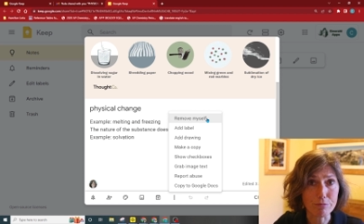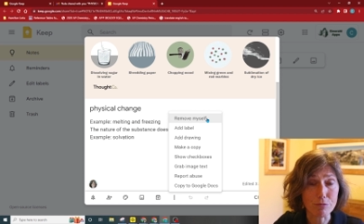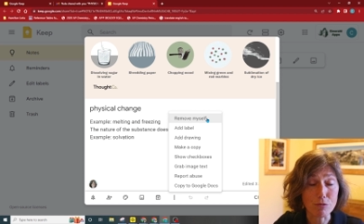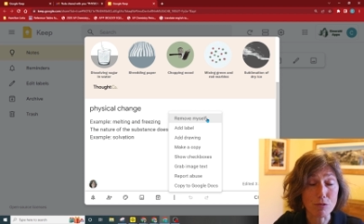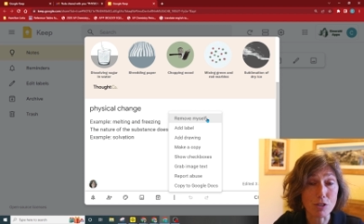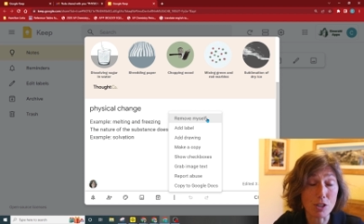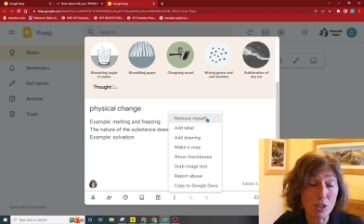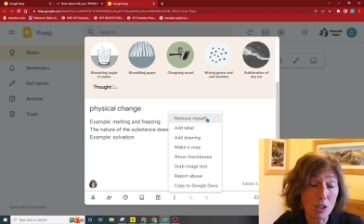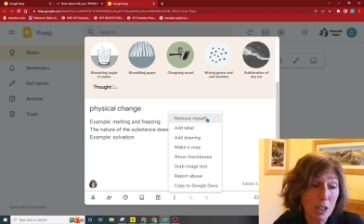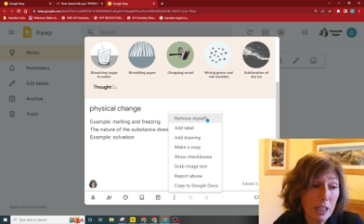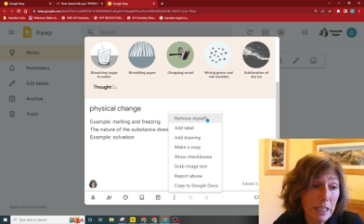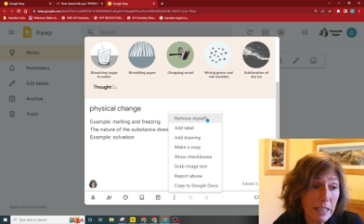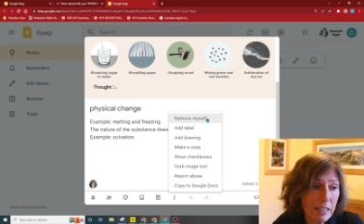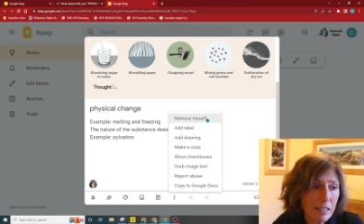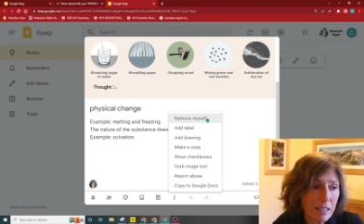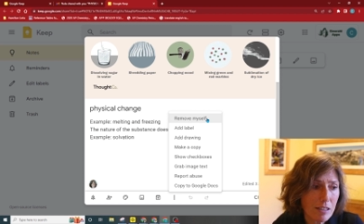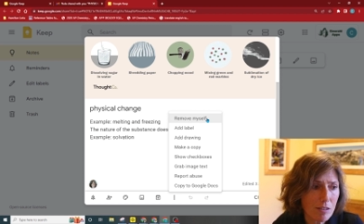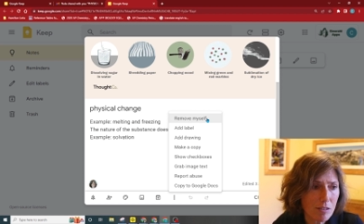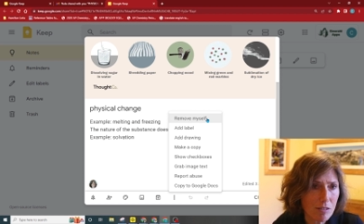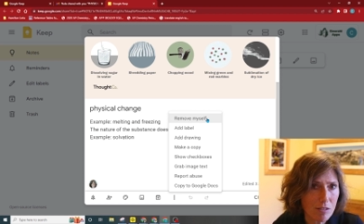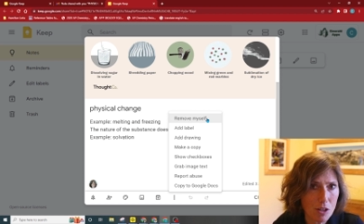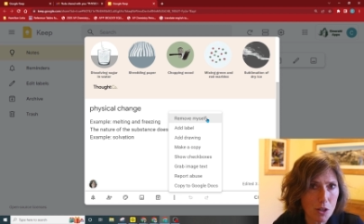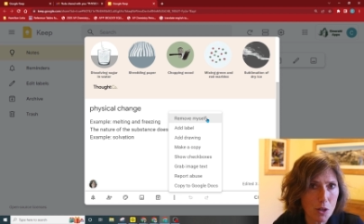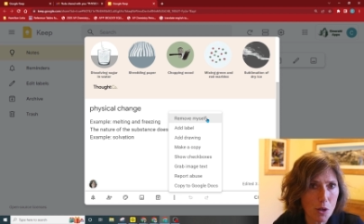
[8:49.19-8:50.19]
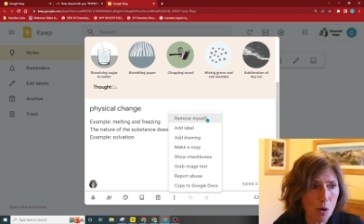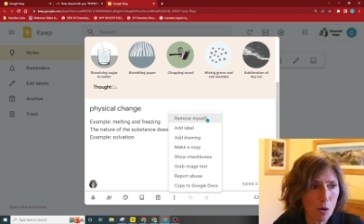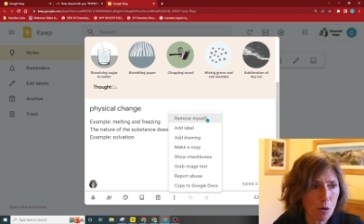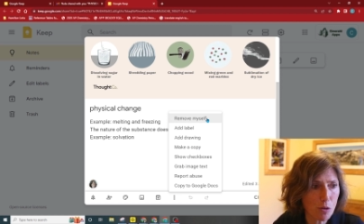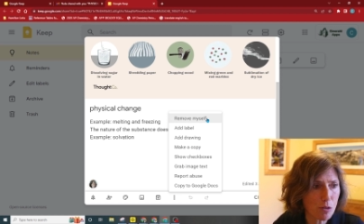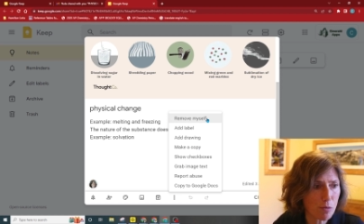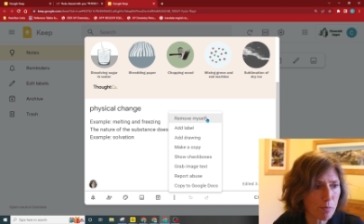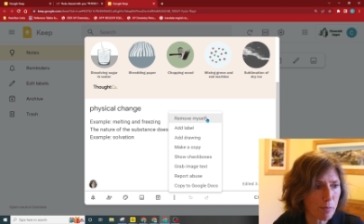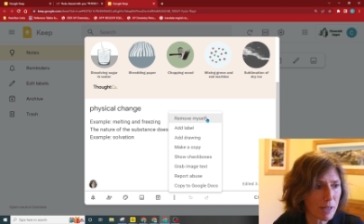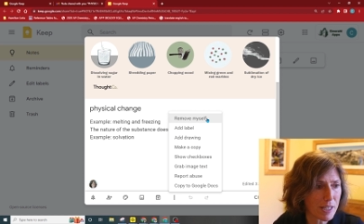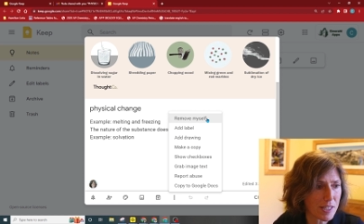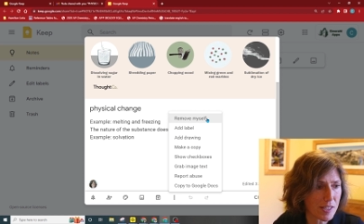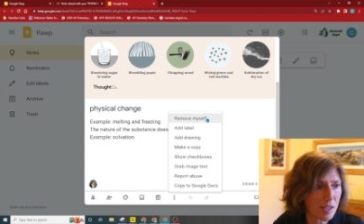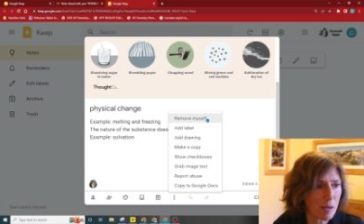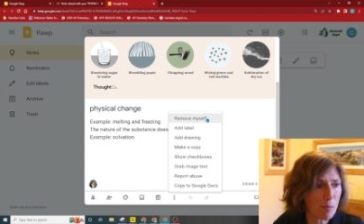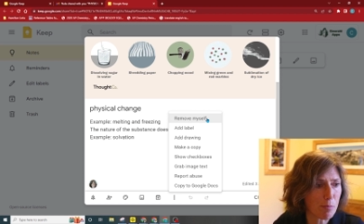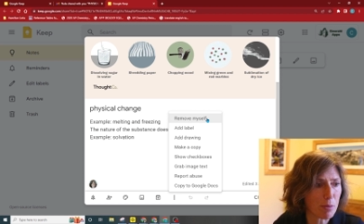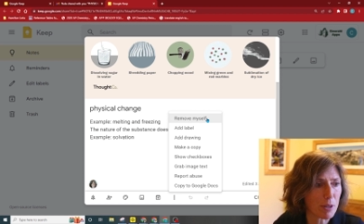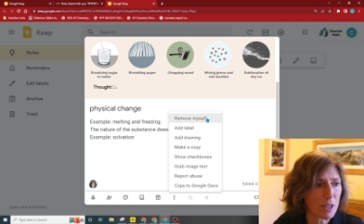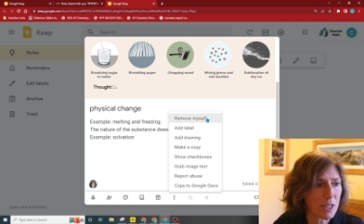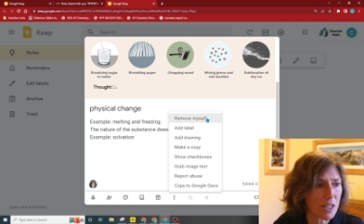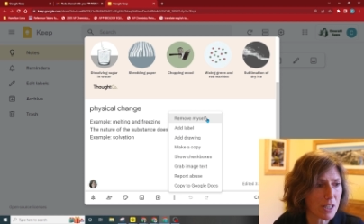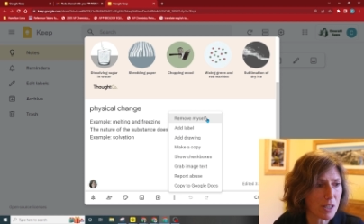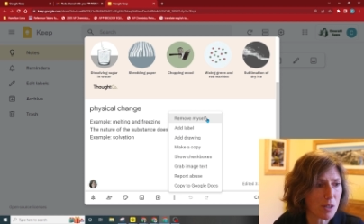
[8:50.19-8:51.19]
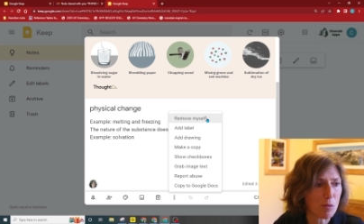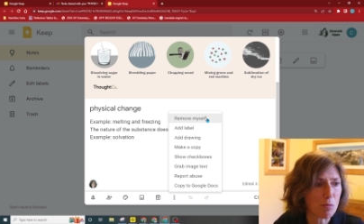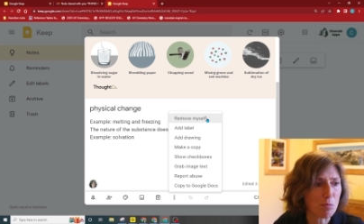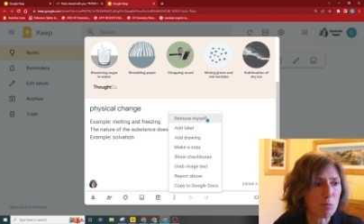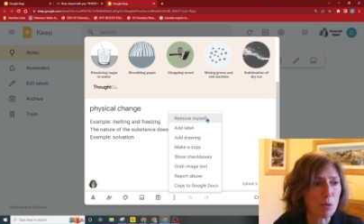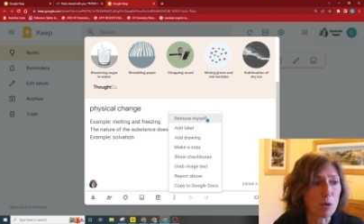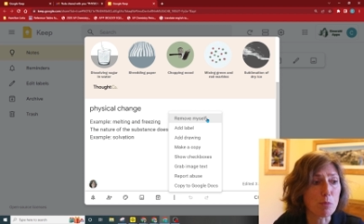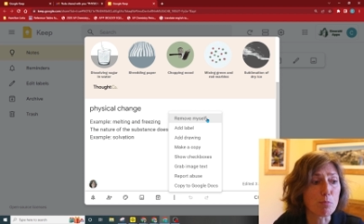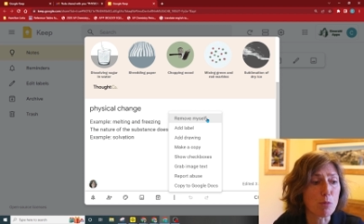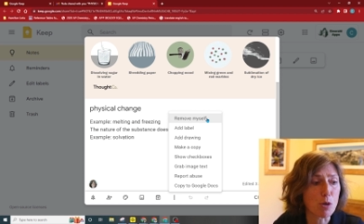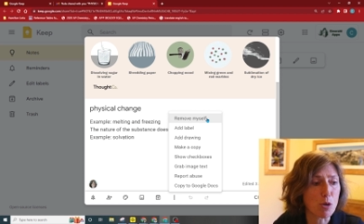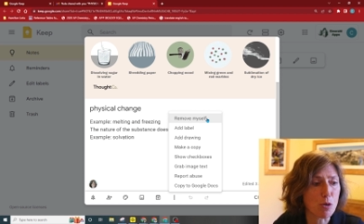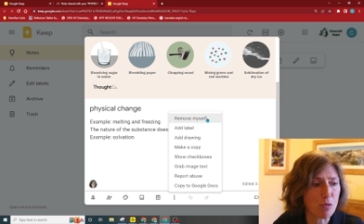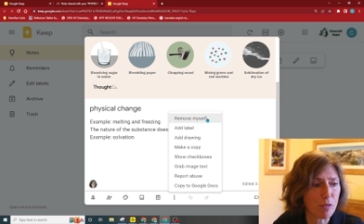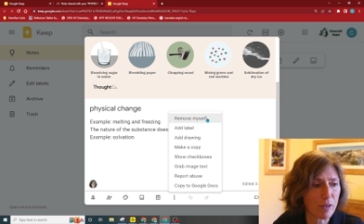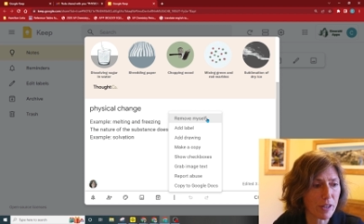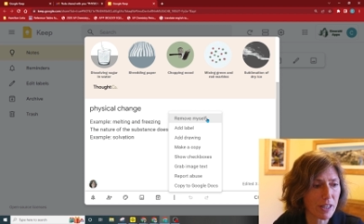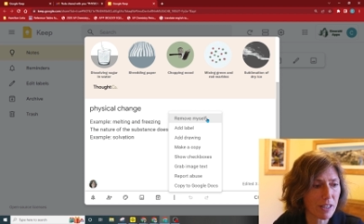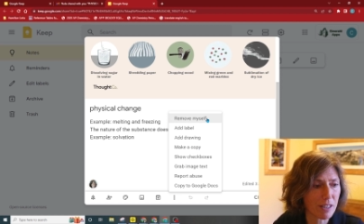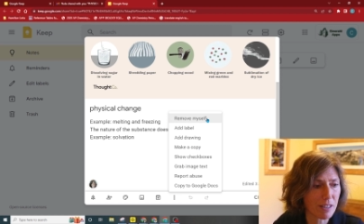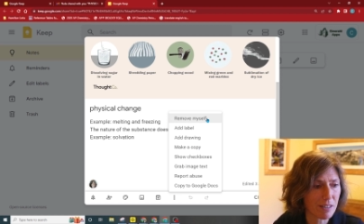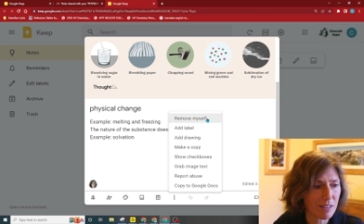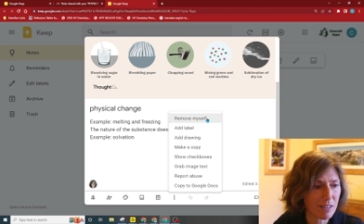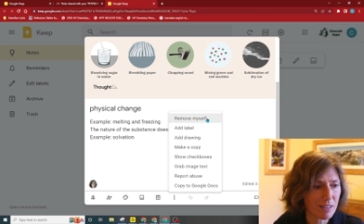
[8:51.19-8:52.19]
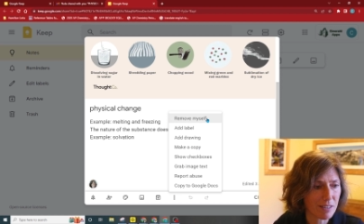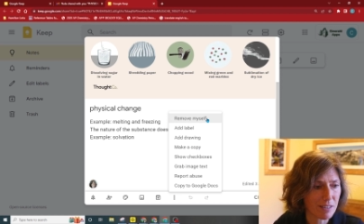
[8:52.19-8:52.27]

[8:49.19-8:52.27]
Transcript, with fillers: delete the note by simply removing